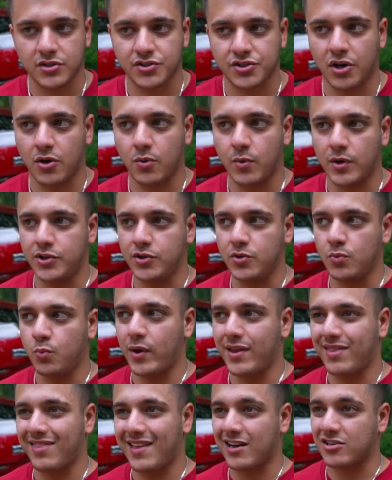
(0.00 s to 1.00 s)
So when you
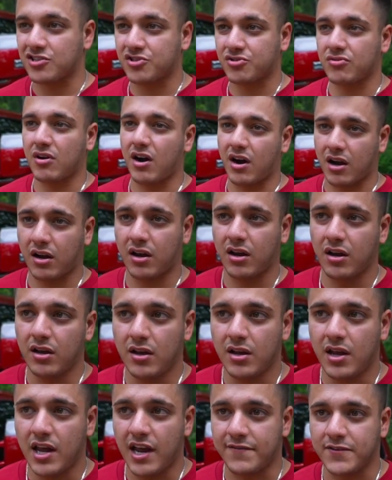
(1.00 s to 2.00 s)
win that truck,
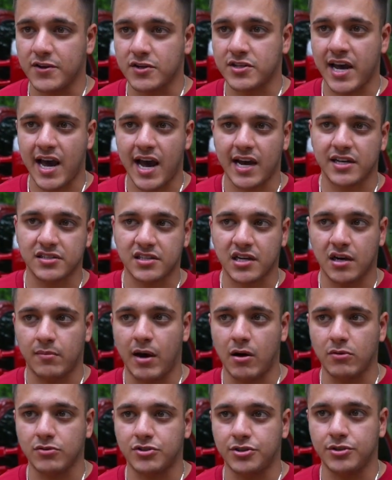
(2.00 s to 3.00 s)
if your taxes come
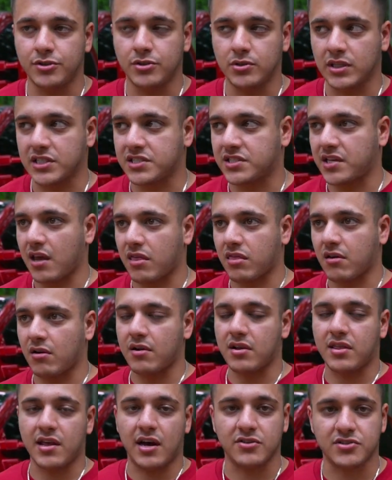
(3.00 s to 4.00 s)
out to, let's say,
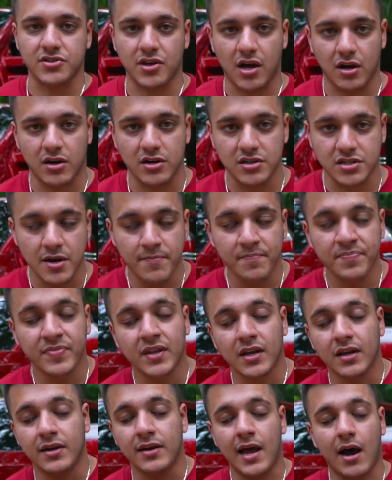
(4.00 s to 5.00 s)
$30,000,
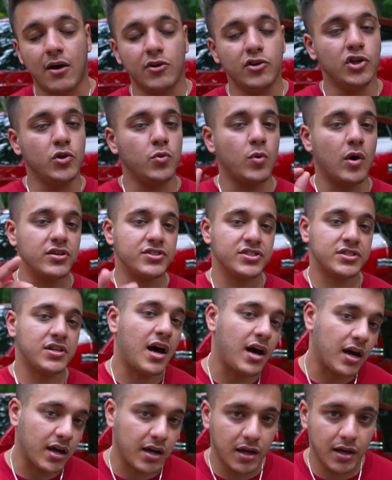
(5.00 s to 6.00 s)
now you are
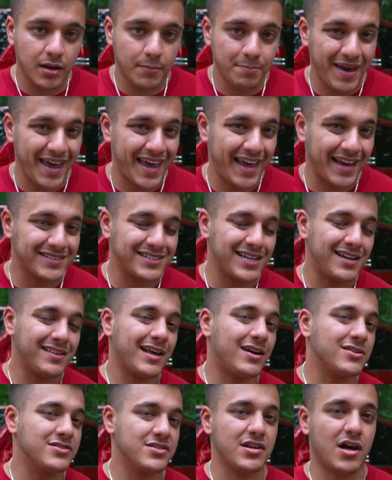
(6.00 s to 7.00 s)
stuck paying
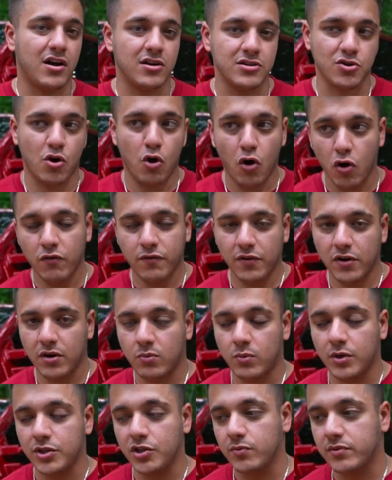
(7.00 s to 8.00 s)
$10,000 over
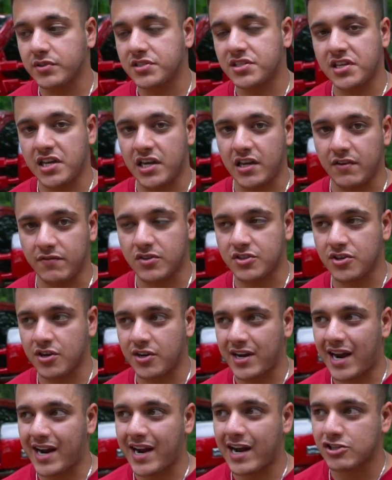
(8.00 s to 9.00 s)
what you received. So
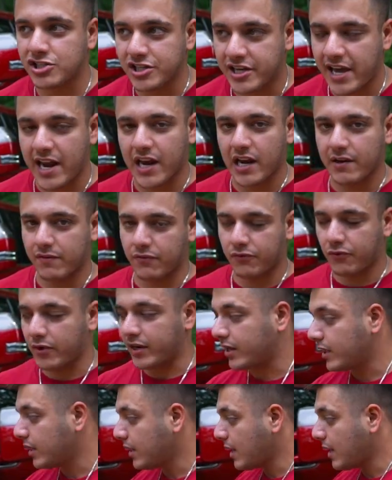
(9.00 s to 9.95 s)
you're not actually getting it for free.